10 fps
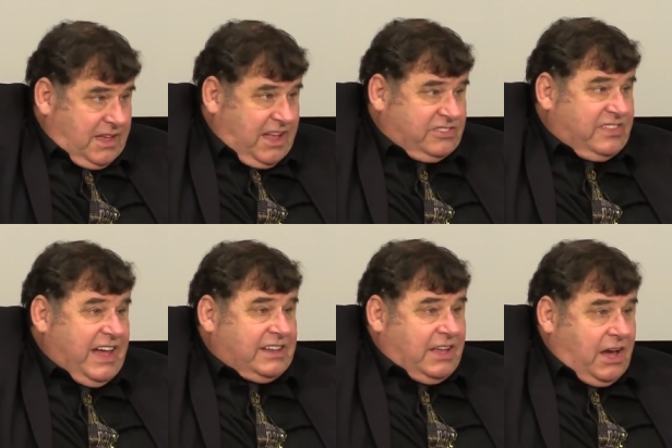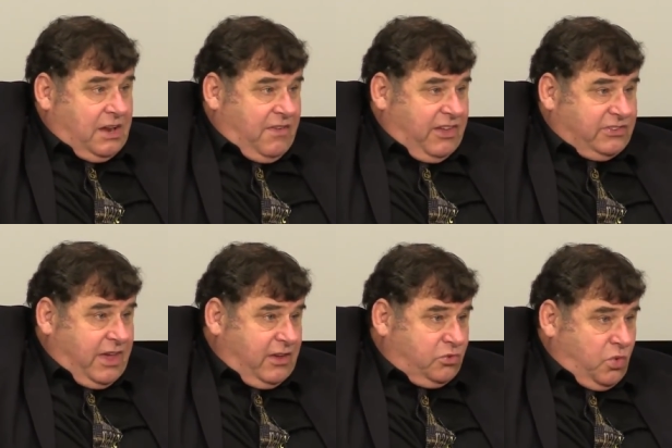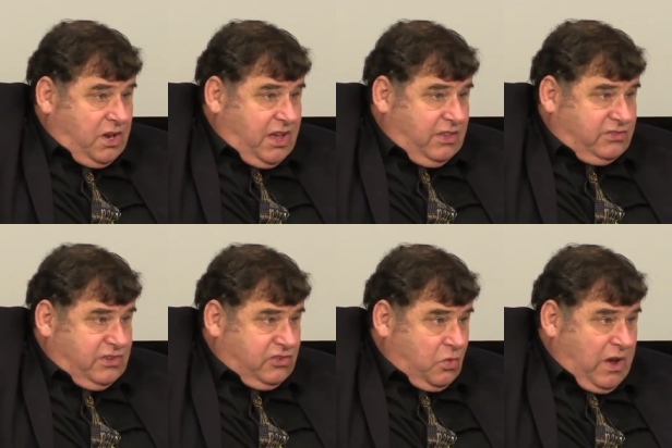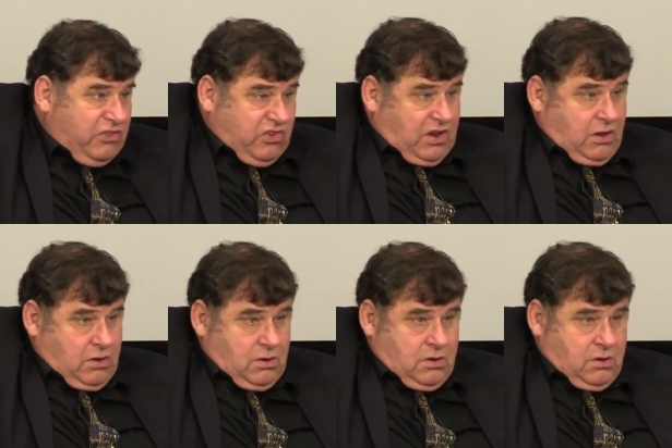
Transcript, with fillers: It's that kind of Isaiah 28 situation.